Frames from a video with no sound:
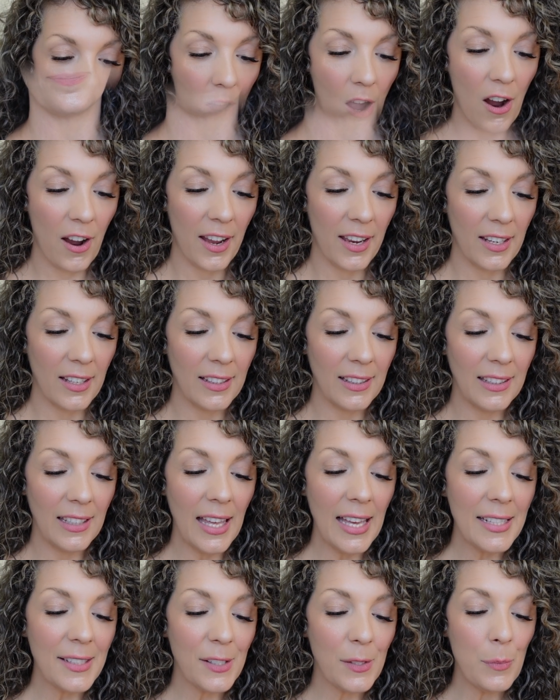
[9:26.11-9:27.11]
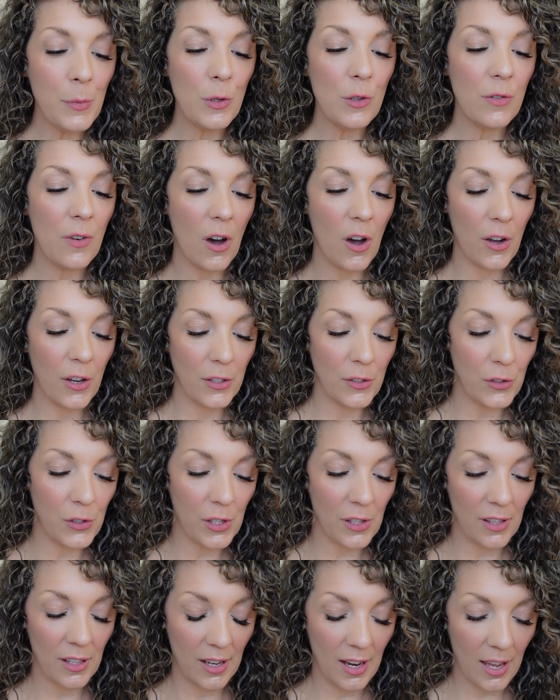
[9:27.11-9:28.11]
All right, let's move on
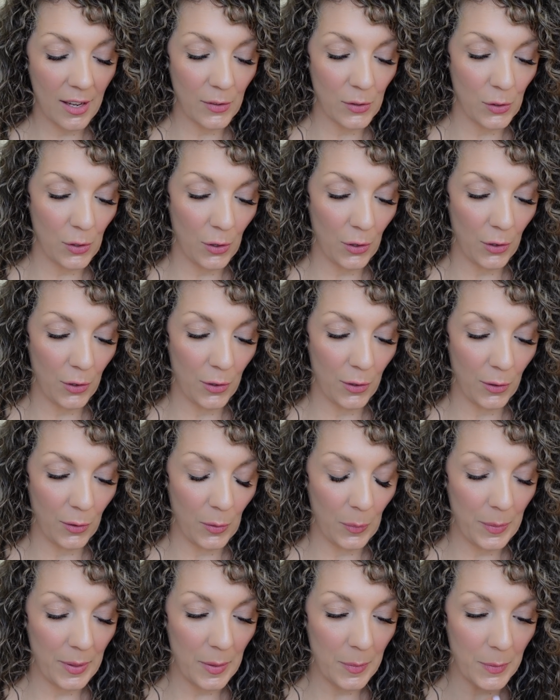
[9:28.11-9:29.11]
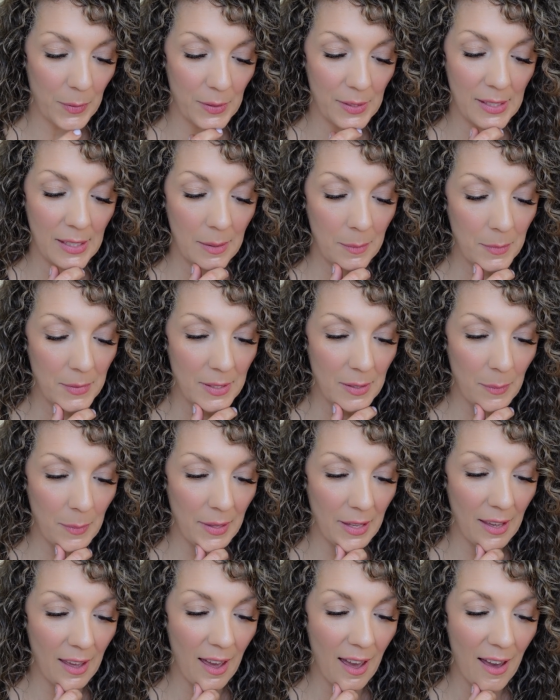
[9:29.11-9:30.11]
to the next hurdle people seem to
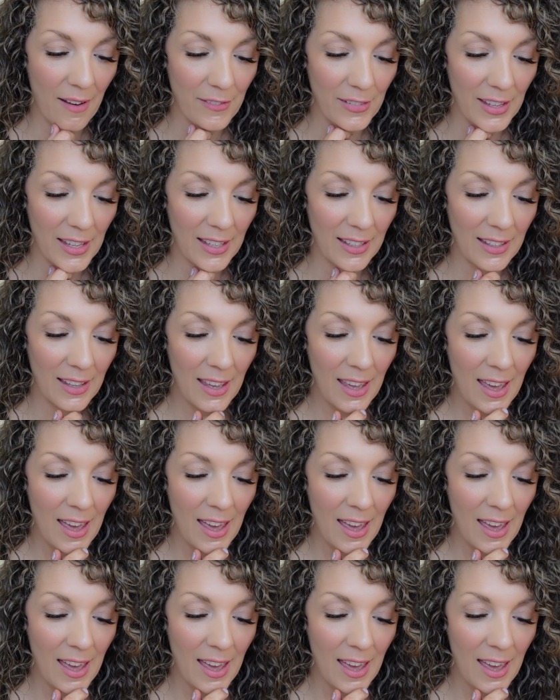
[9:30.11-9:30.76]
be having.